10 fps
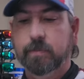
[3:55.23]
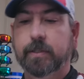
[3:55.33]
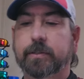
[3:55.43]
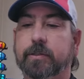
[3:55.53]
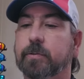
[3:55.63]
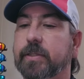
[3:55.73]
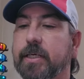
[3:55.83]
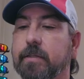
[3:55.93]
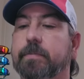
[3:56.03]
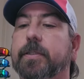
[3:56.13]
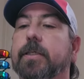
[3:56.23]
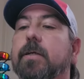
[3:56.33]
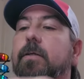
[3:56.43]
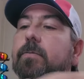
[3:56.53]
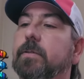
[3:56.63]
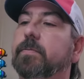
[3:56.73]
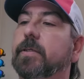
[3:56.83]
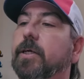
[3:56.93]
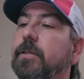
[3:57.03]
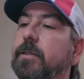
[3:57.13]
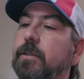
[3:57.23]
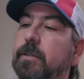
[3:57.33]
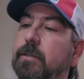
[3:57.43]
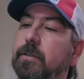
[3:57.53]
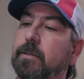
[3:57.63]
What else do we have here? We've got the